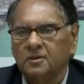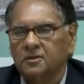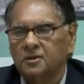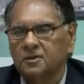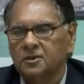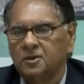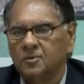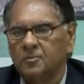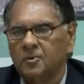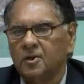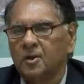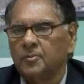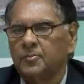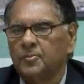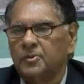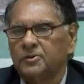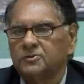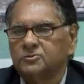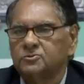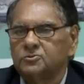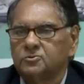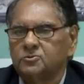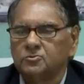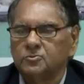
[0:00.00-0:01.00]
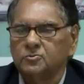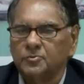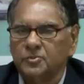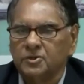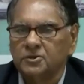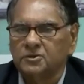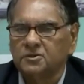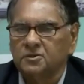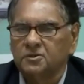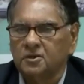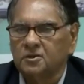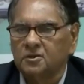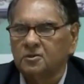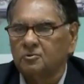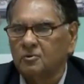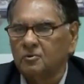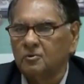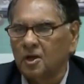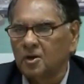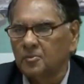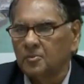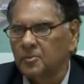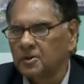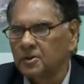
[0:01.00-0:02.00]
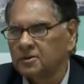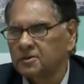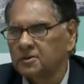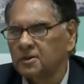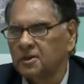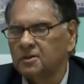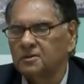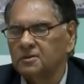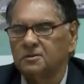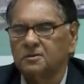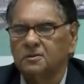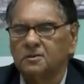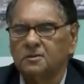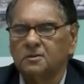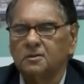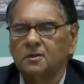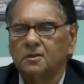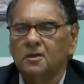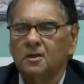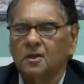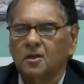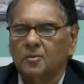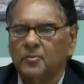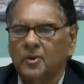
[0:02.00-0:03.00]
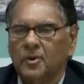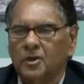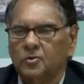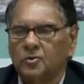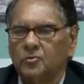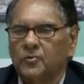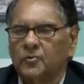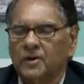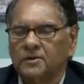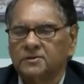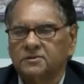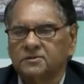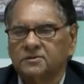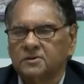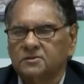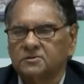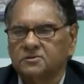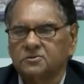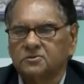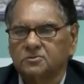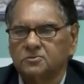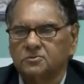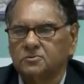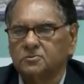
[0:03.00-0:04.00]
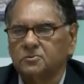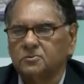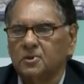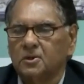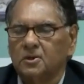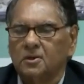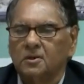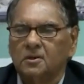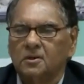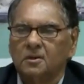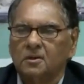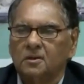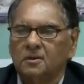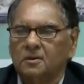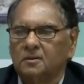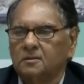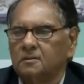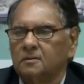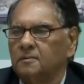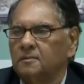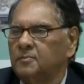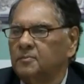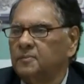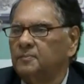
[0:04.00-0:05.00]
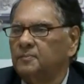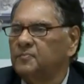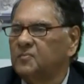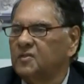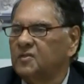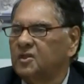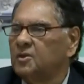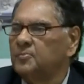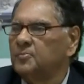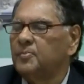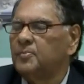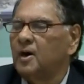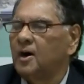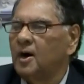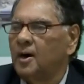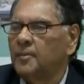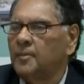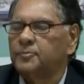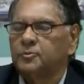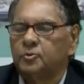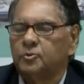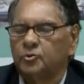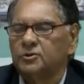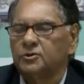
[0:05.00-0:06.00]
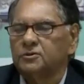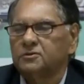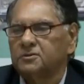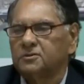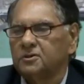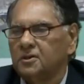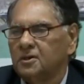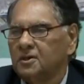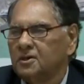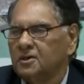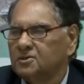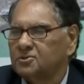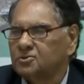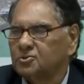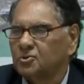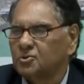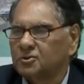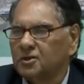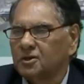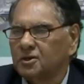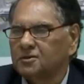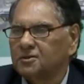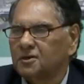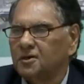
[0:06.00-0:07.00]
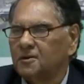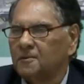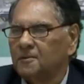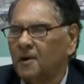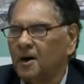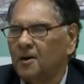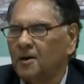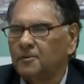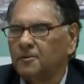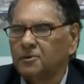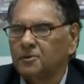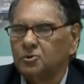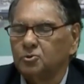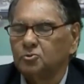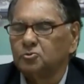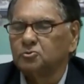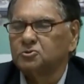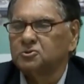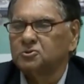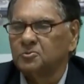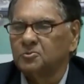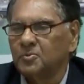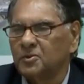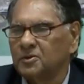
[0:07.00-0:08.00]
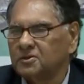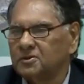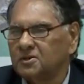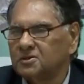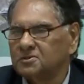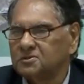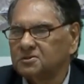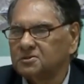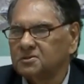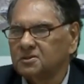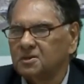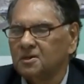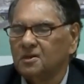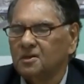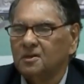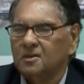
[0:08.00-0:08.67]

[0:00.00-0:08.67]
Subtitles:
the developers to meet the requirement and the manufacturers to uh, keep up to it, so that our huge dependence